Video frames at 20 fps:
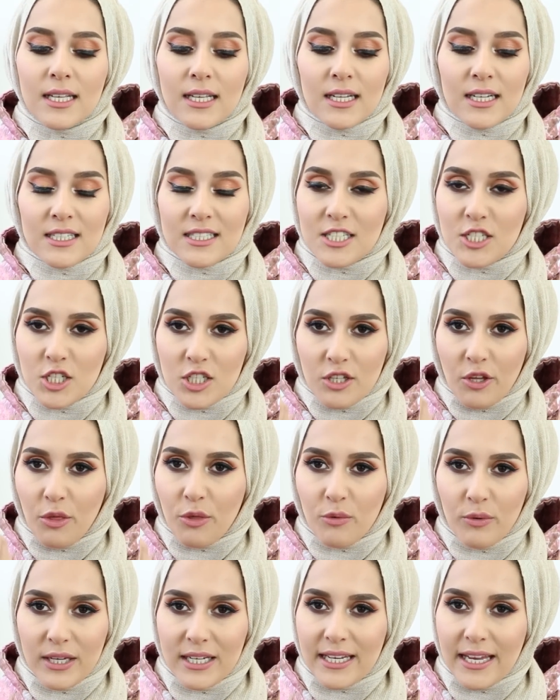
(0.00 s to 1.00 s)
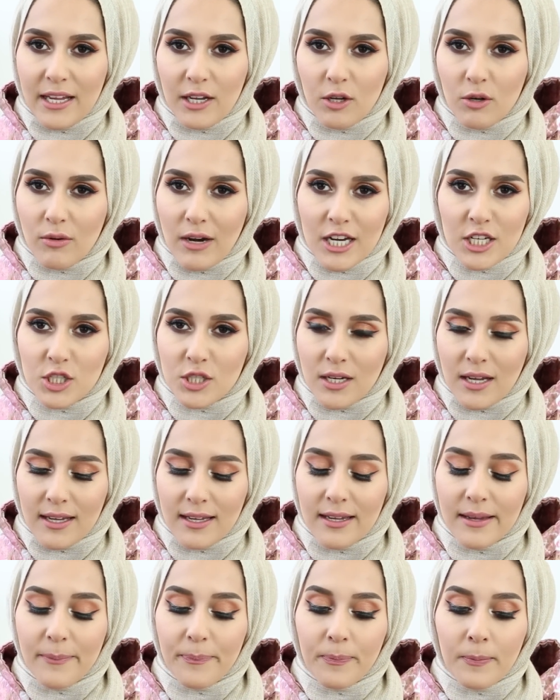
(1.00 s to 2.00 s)
because it's just a 3-day crash
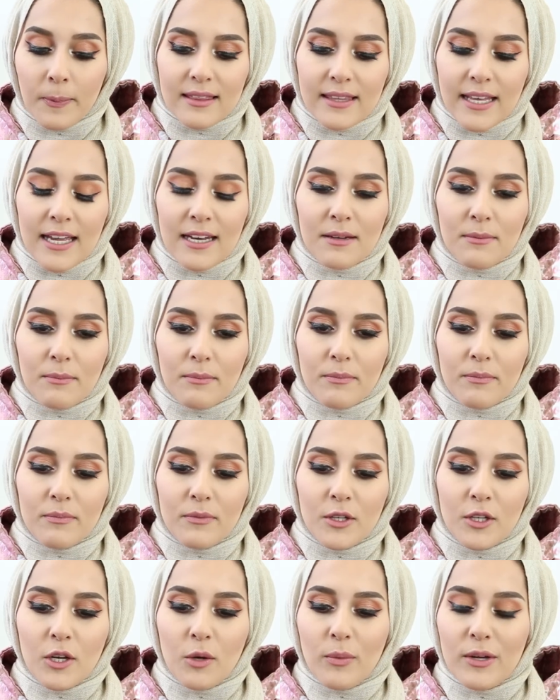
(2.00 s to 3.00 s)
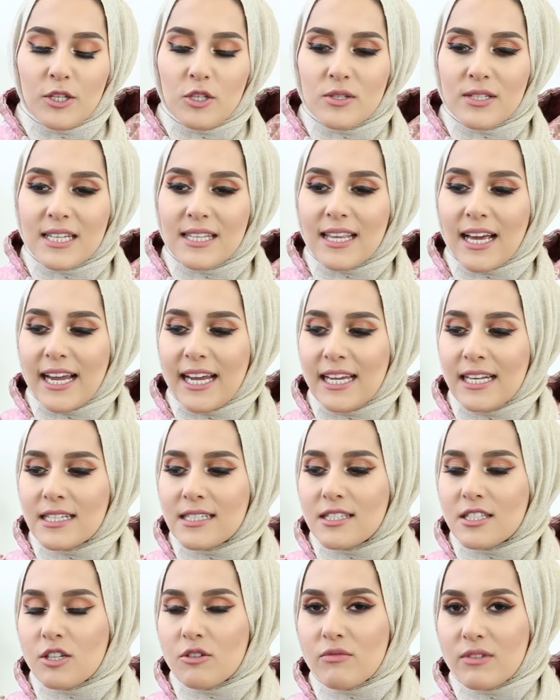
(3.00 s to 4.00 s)
diet, then, you know, when you see that
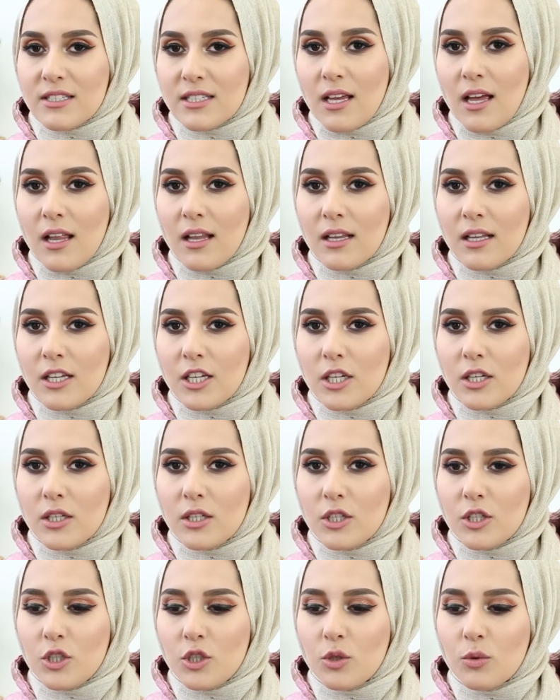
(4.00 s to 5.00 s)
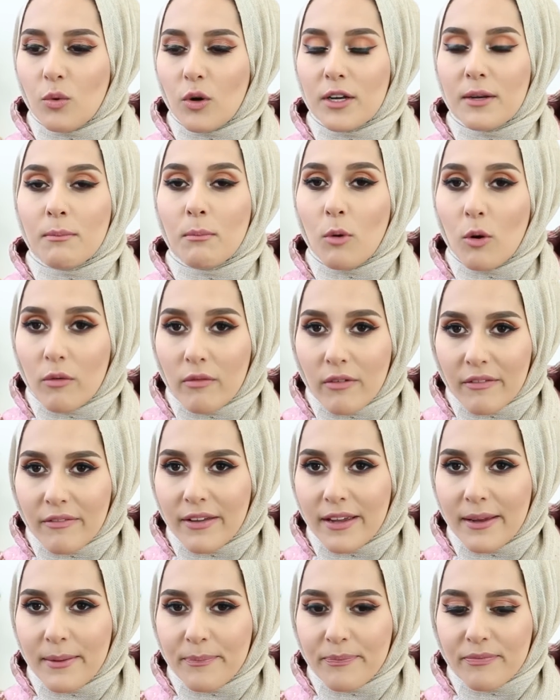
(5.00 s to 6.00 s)
instant result, you want more of
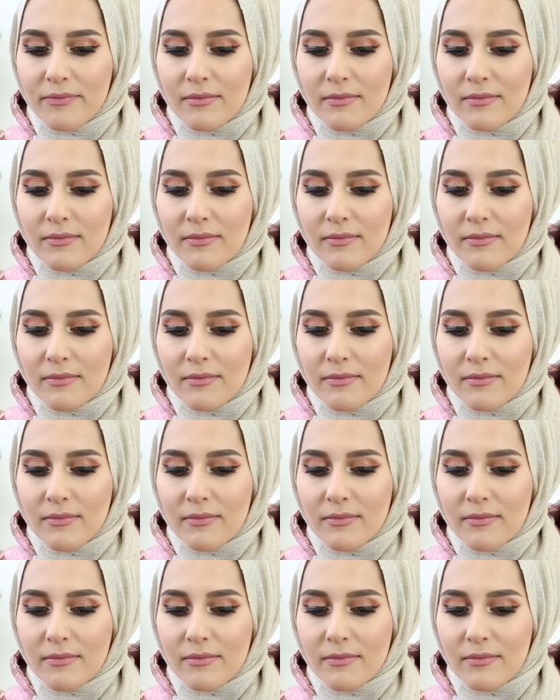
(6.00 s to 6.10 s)
it.